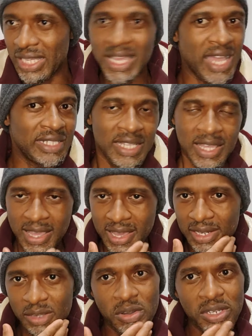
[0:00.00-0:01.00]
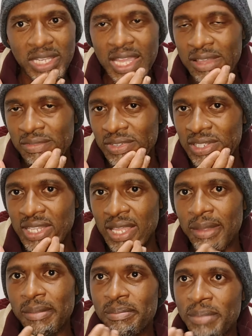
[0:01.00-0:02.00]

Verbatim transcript: I can't record every day.